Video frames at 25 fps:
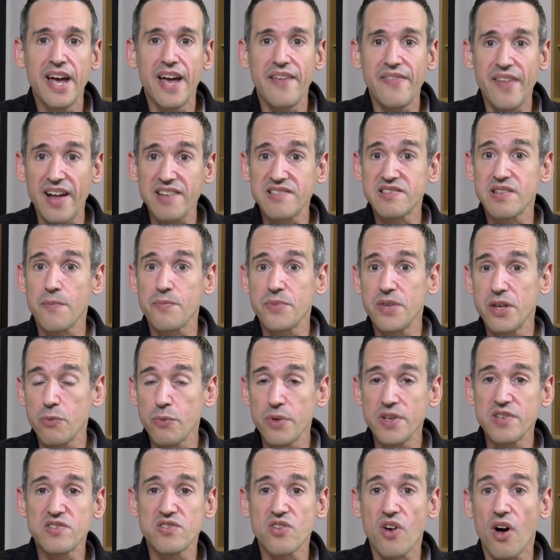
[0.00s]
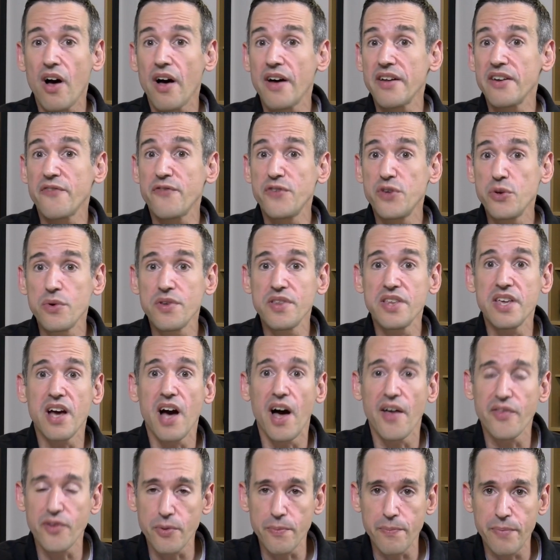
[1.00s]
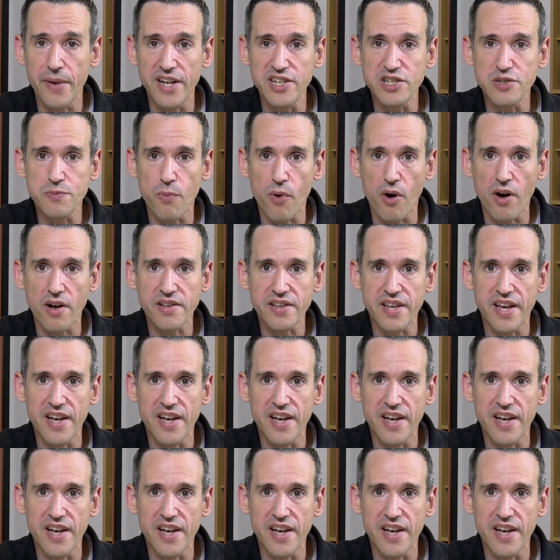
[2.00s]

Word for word: and that's something we saw on a few of the other benchmark